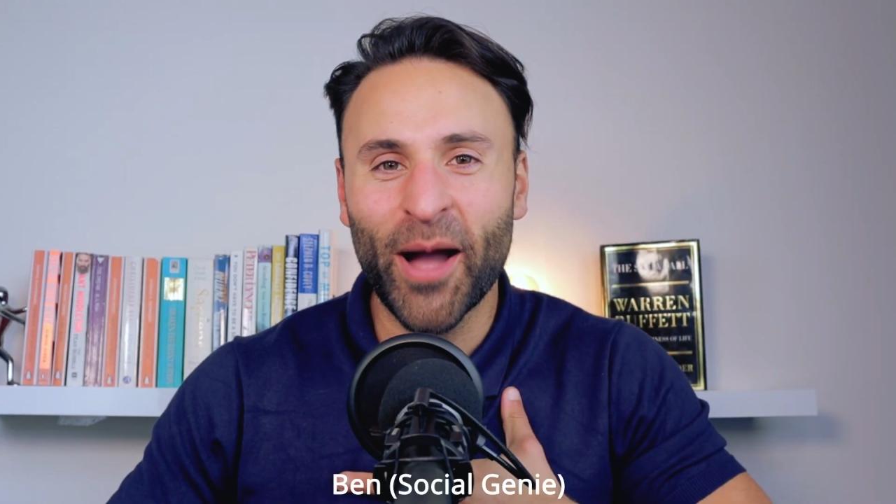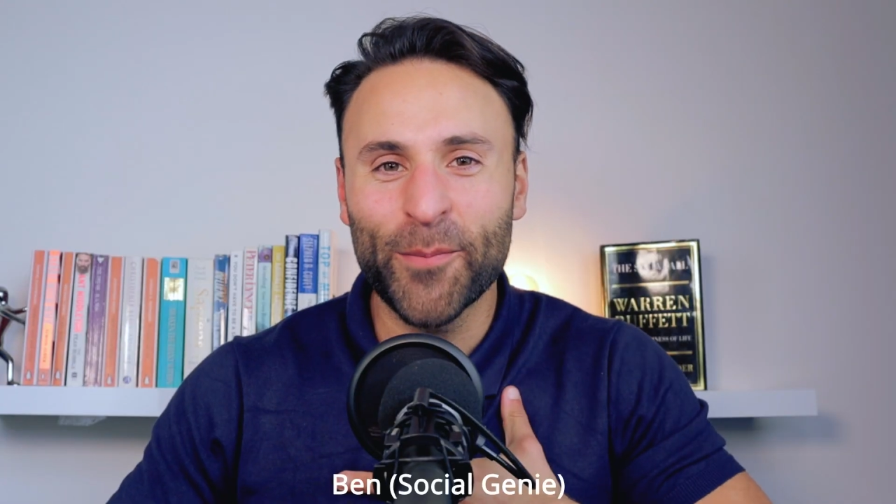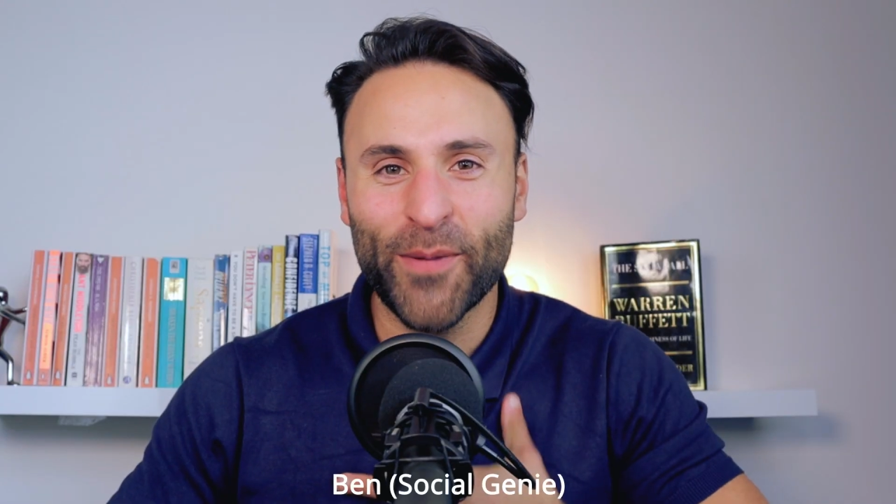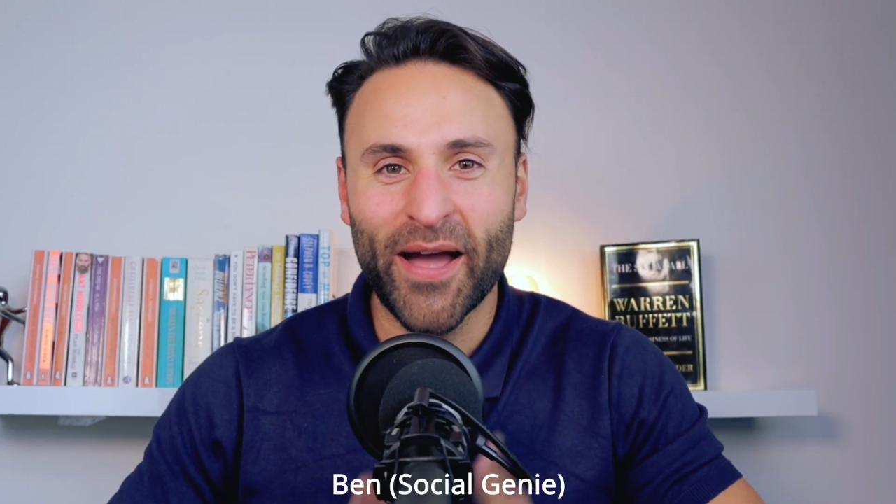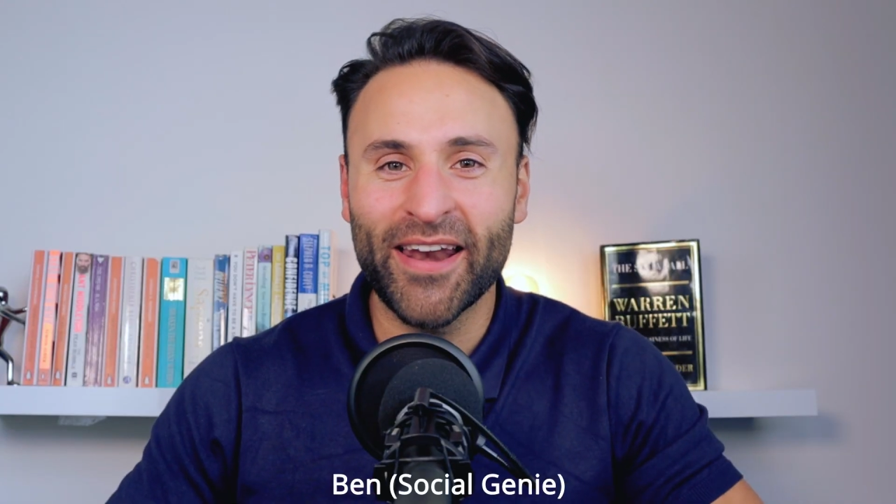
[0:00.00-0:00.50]

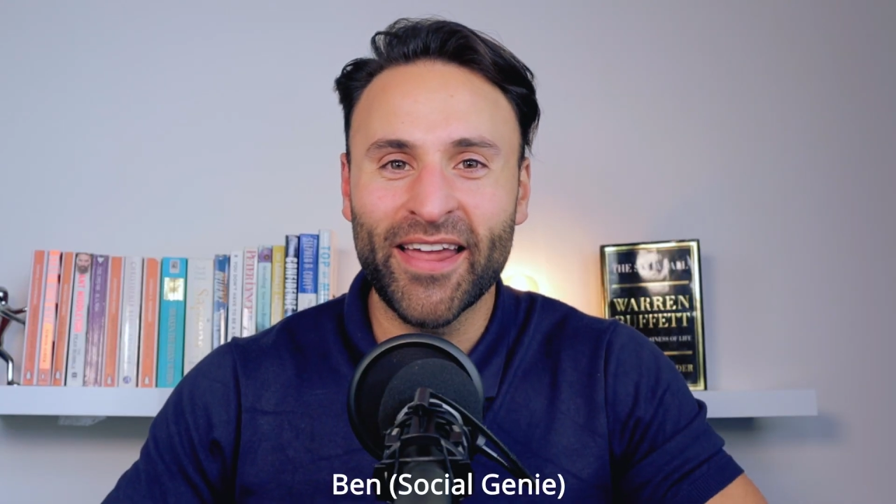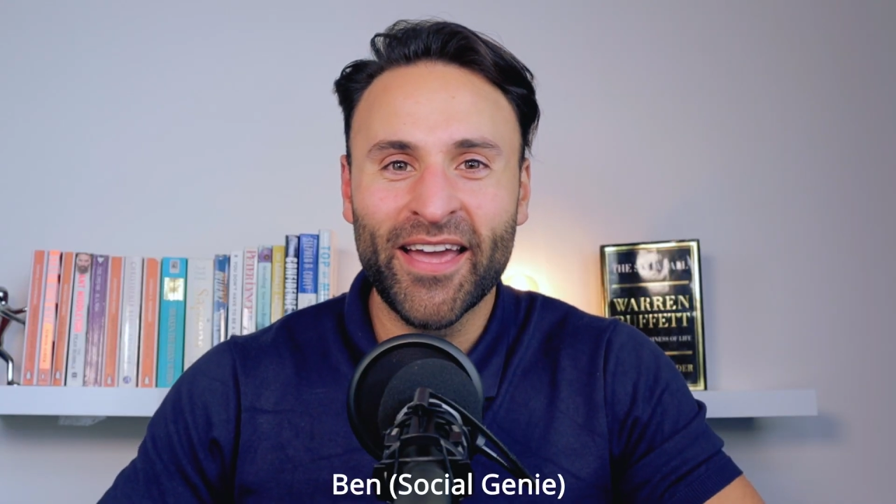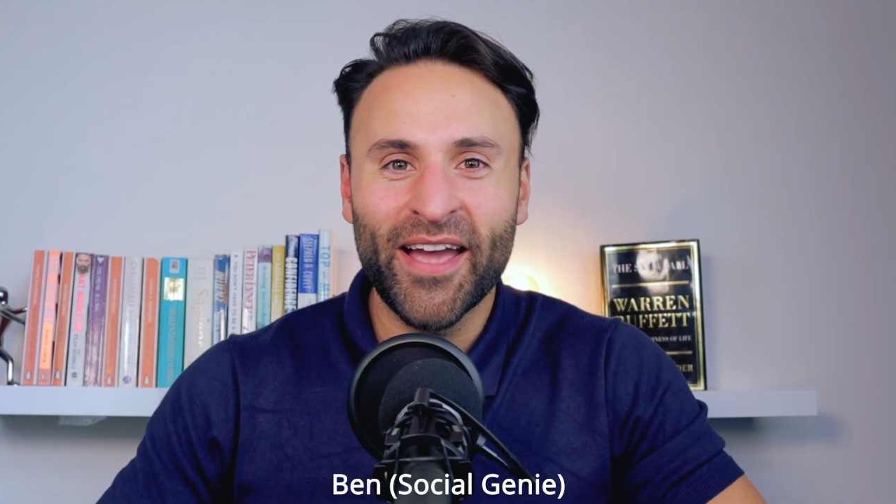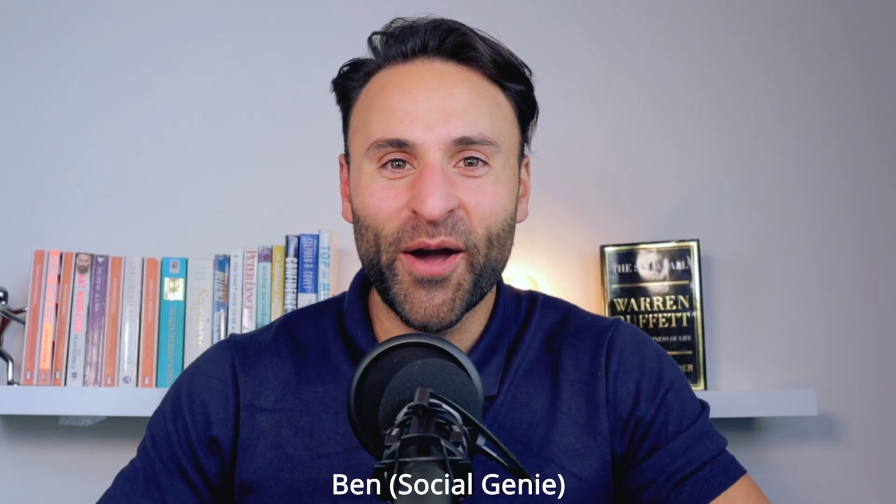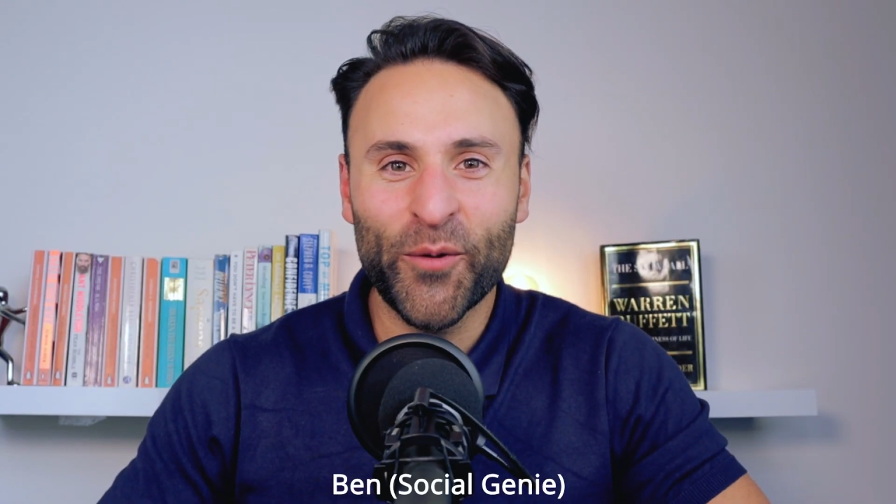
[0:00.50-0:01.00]
I'm Ben,
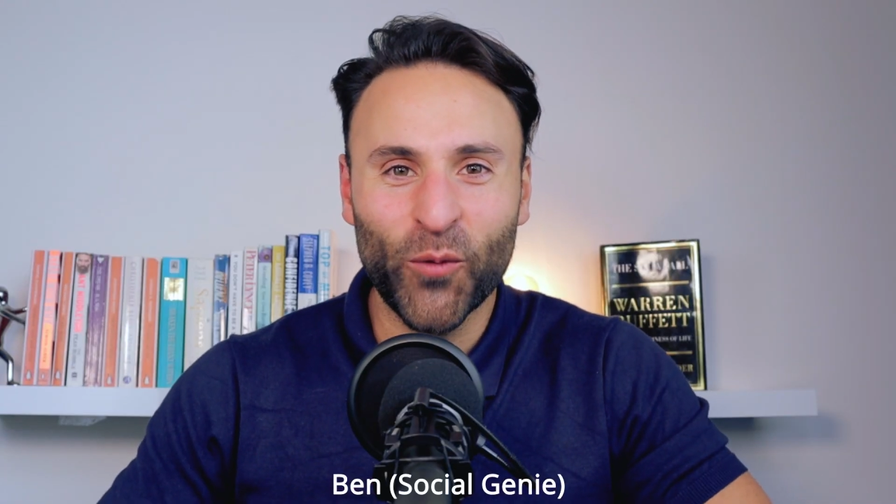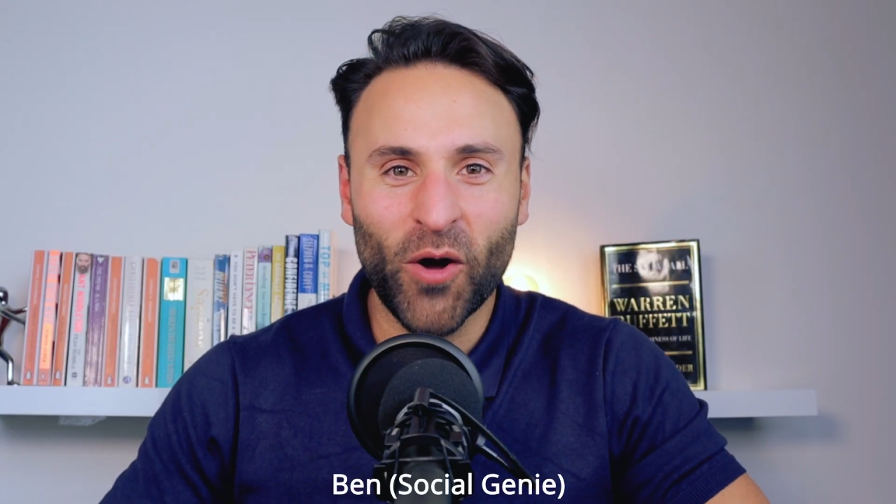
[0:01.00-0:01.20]
and